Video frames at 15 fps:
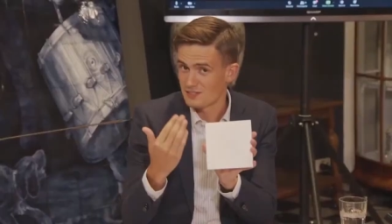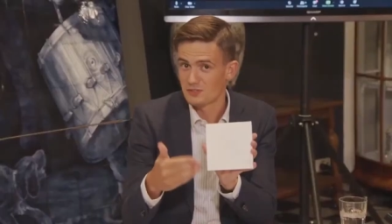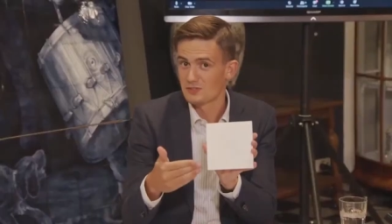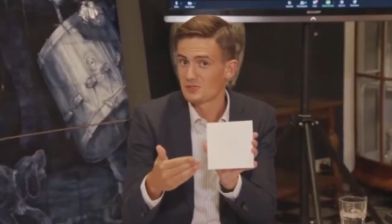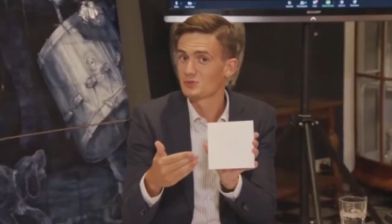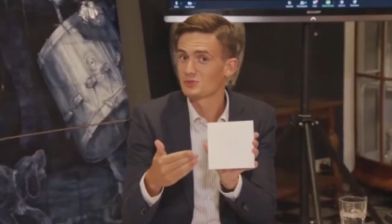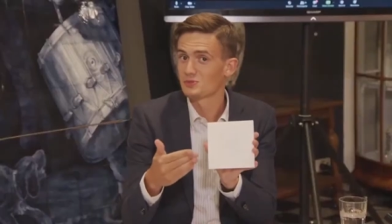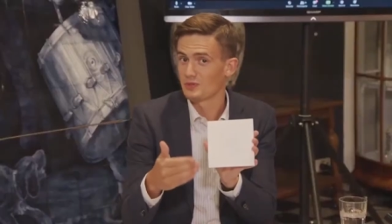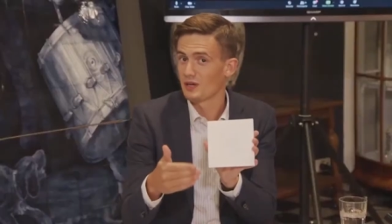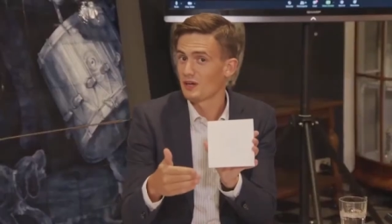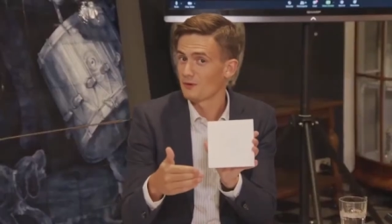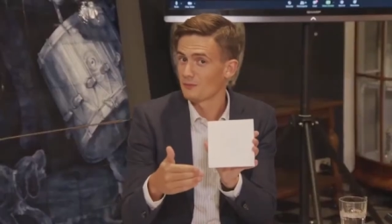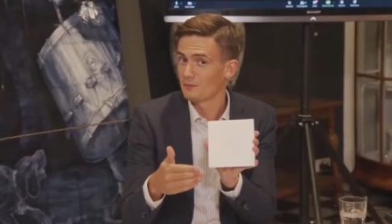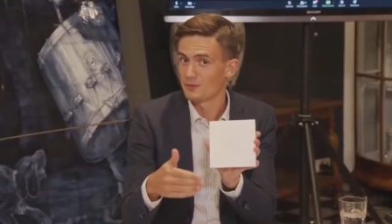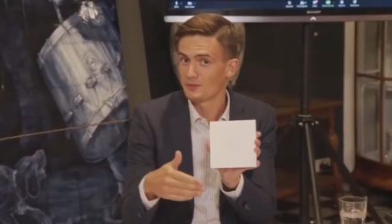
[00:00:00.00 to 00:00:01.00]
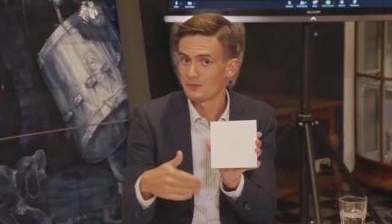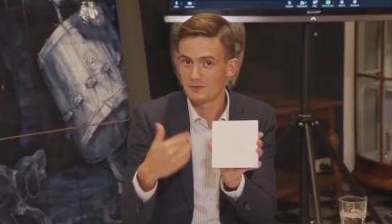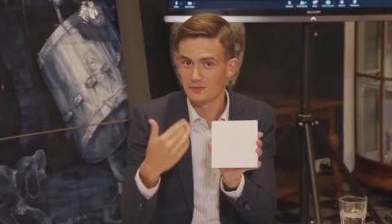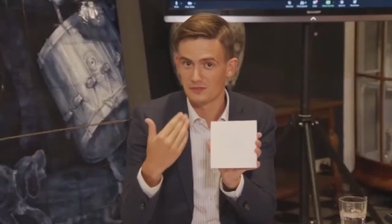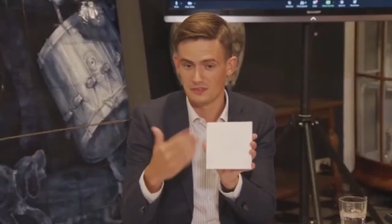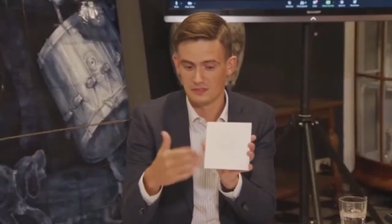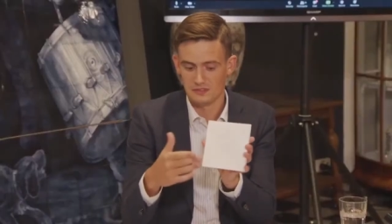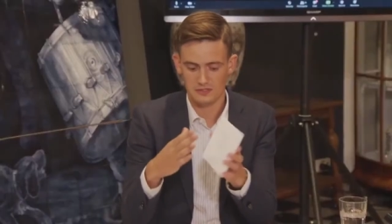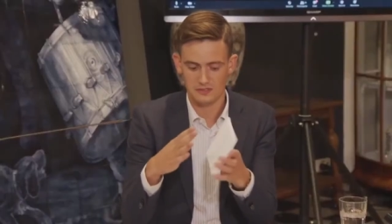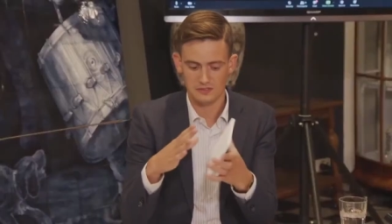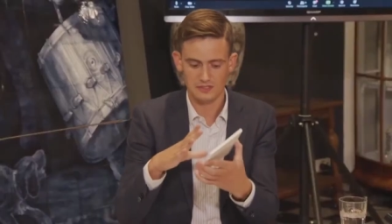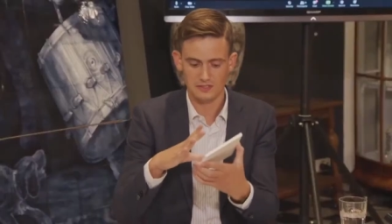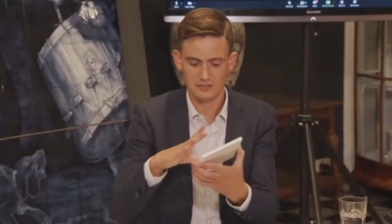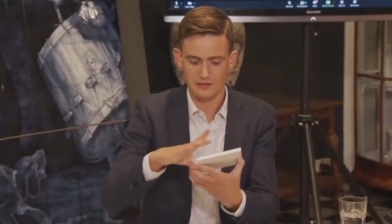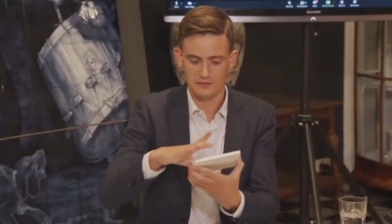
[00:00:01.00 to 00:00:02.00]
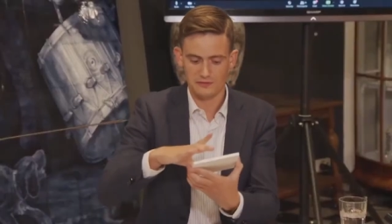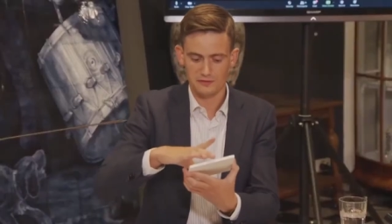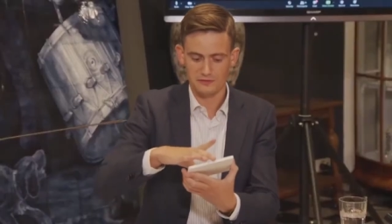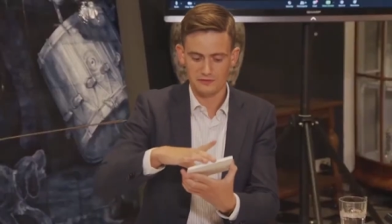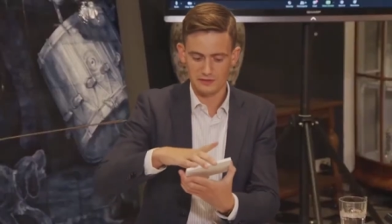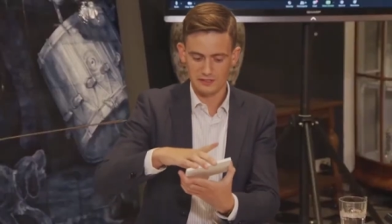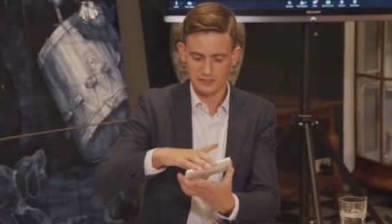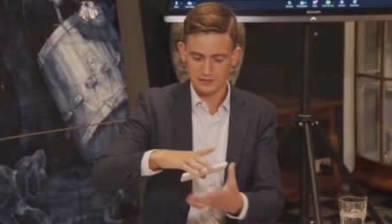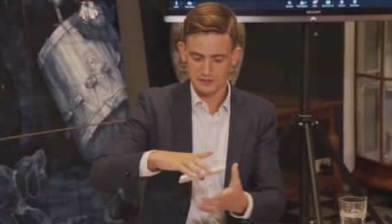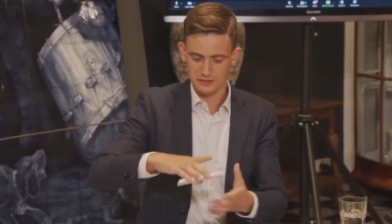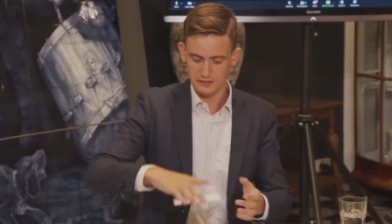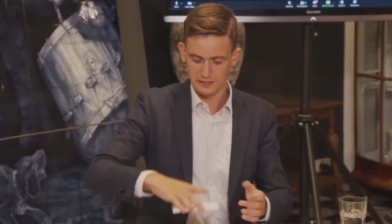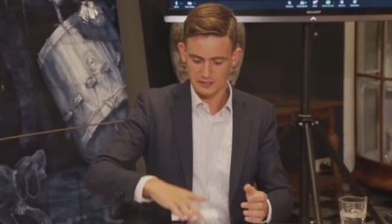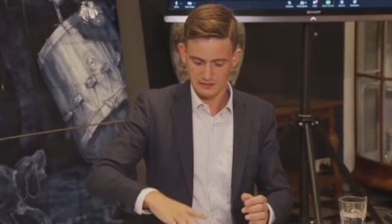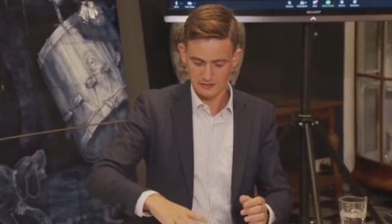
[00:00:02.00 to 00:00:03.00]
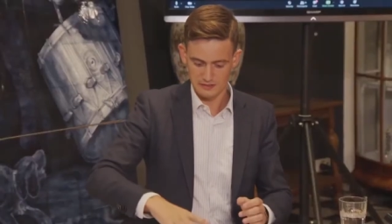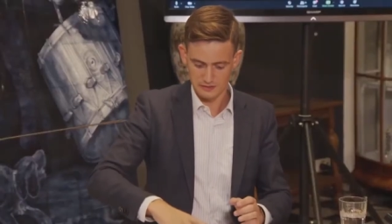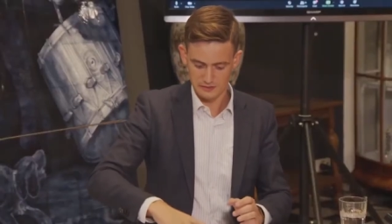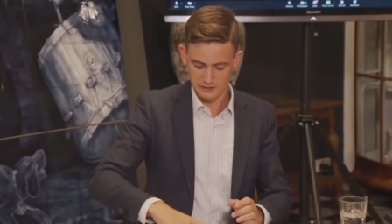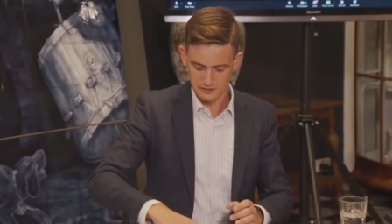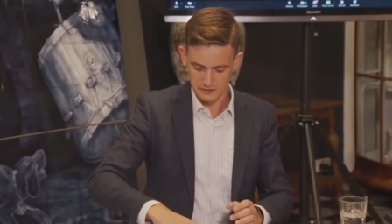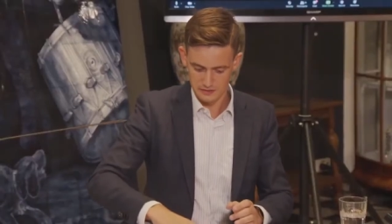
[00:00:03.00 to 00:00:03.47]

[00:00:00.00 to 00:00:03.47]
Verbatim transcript: a tool to help you, so you don't have to fully do it, do it